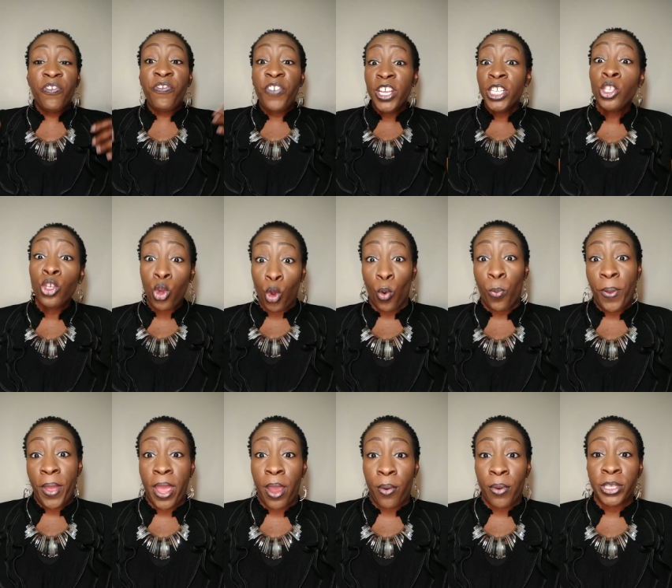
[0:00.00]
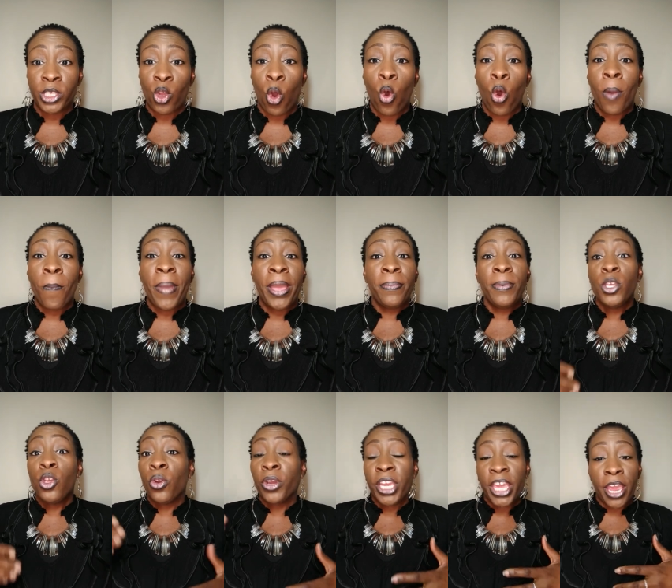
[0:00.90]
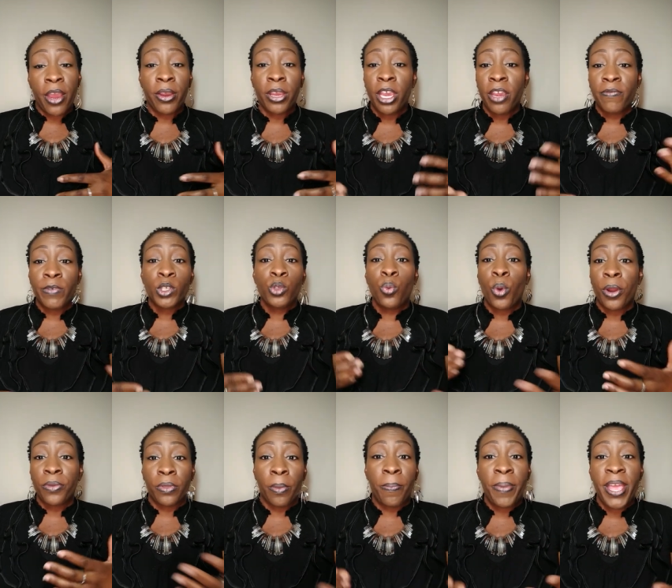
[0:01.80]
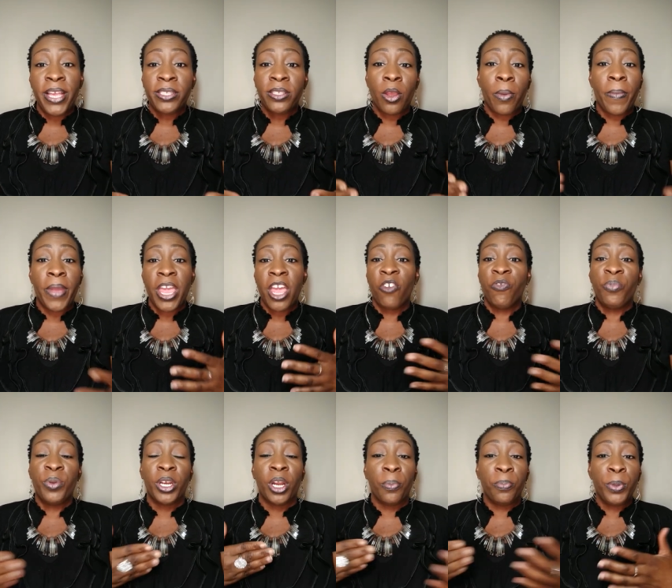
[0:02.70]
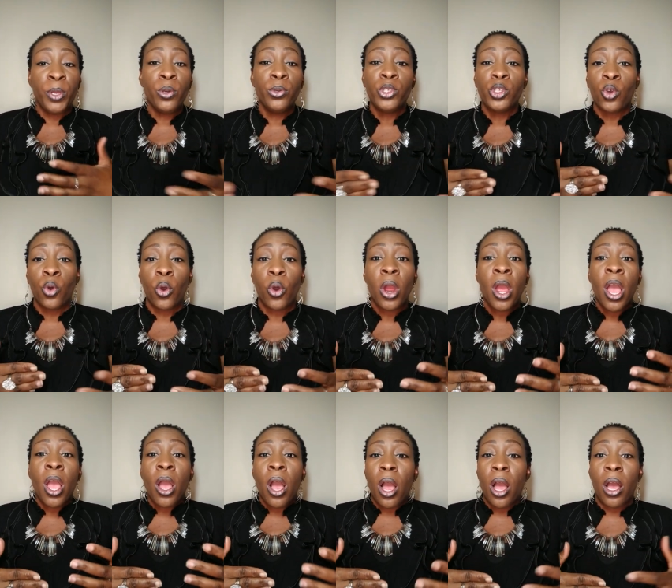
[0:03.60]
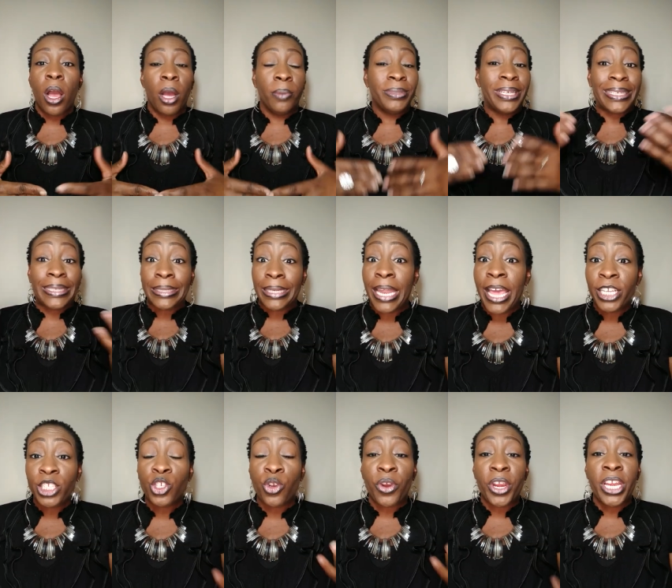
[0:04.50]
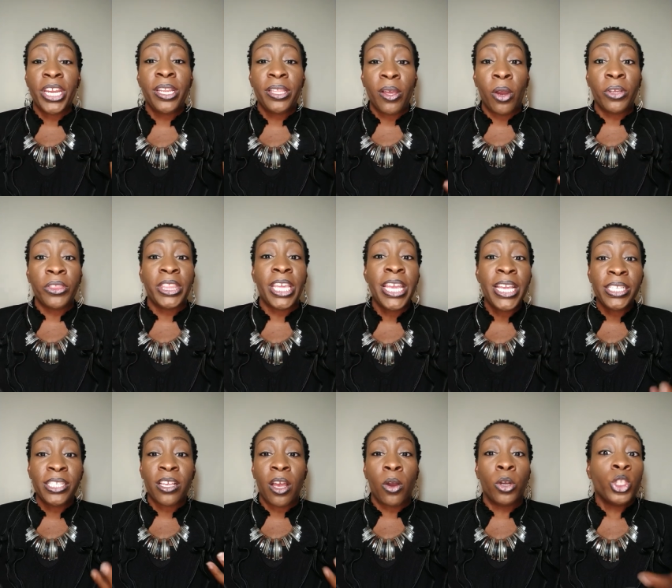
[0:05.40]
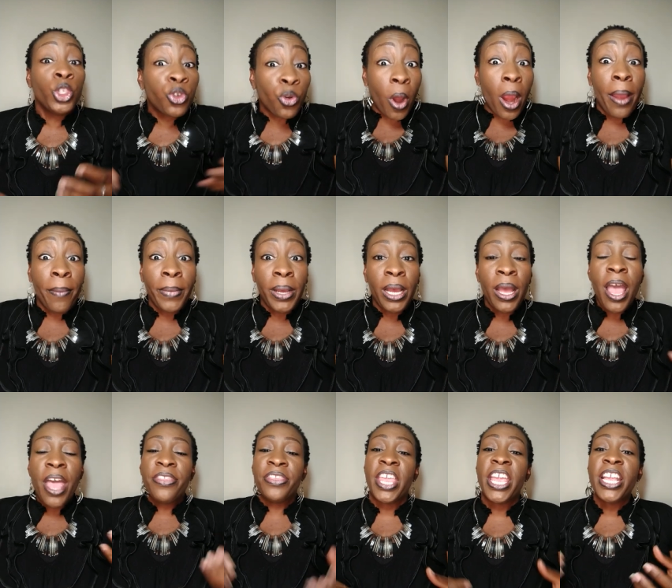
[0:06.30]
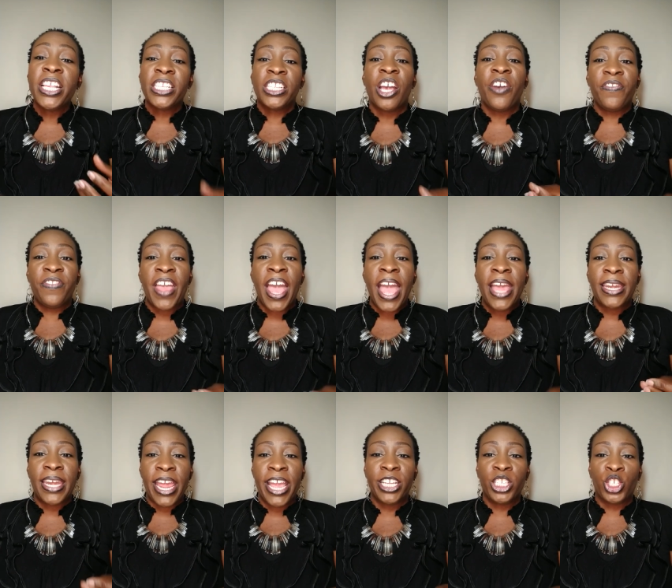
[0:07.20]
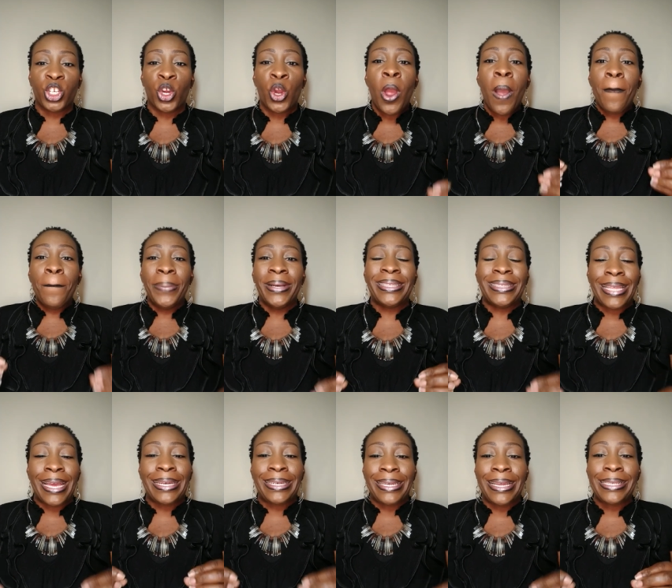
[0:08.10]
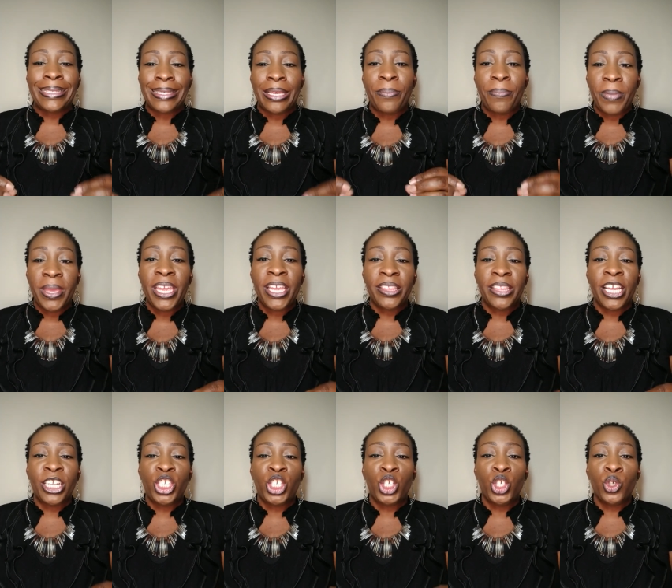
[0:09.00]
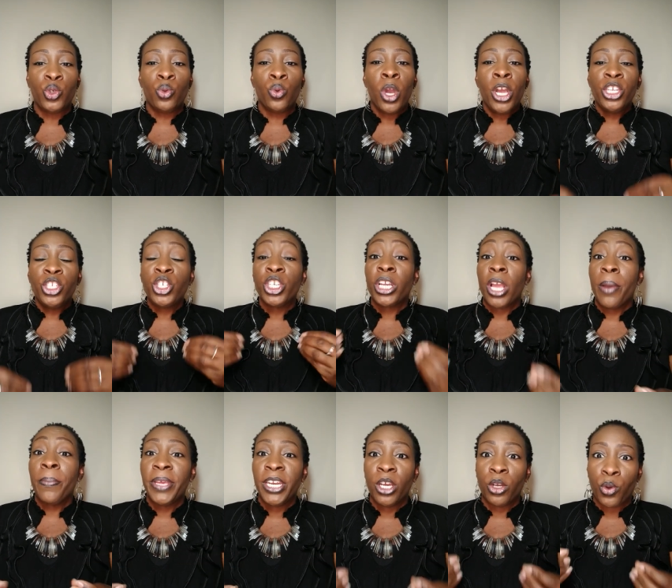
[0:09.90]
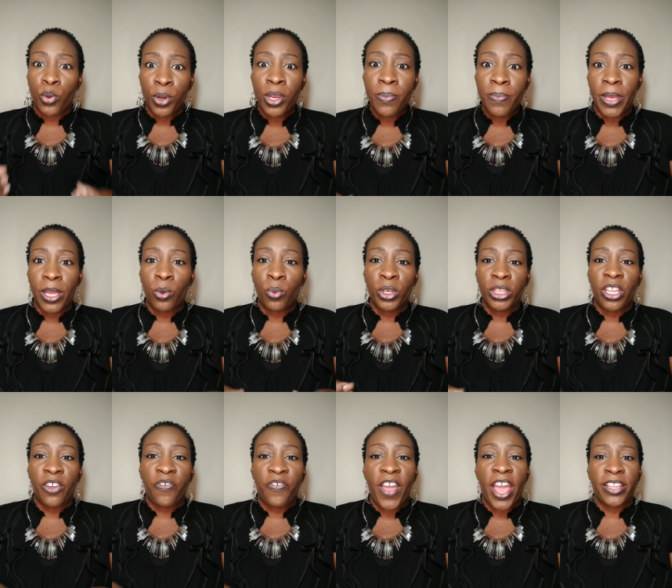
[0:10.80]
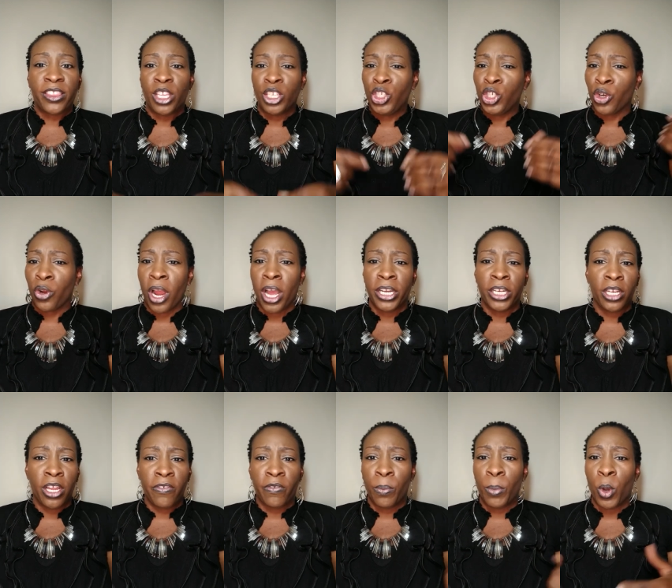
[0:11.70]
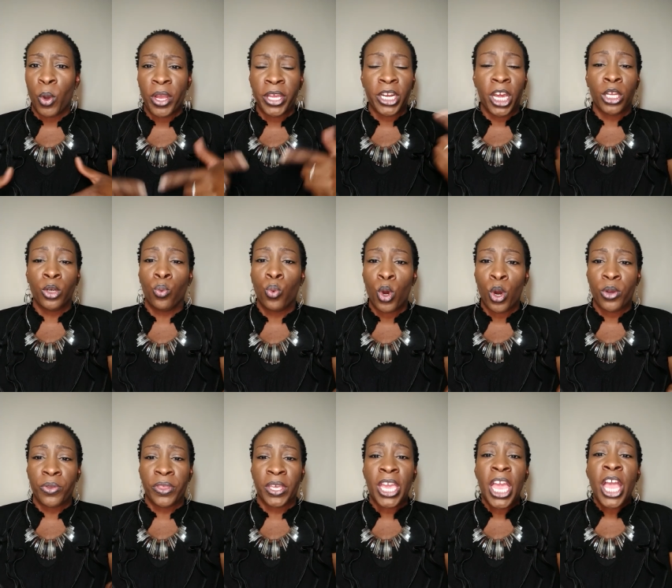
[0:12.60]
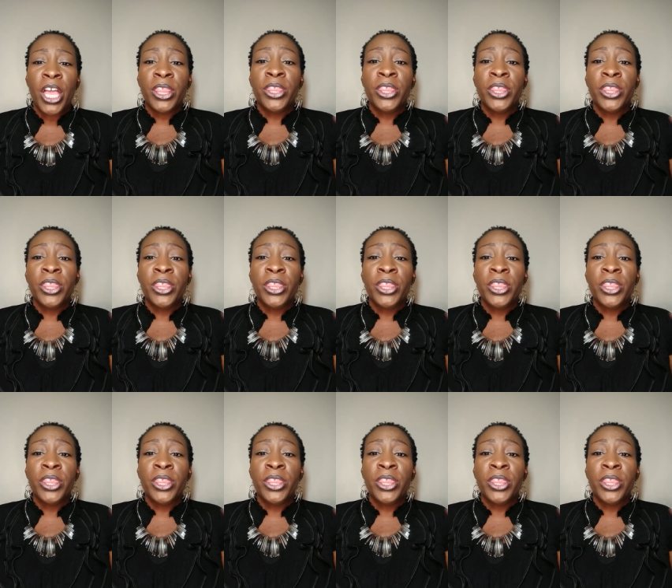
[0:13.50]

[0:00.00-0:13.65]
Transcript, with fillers: physical parents, or maybe your caregivers weren't the best. There may have been abuse or um, neglect or in, or things or trauma, things of that nature. But that doesn't mean that you should come in agreement with the fact that you're unlovable and unworthy.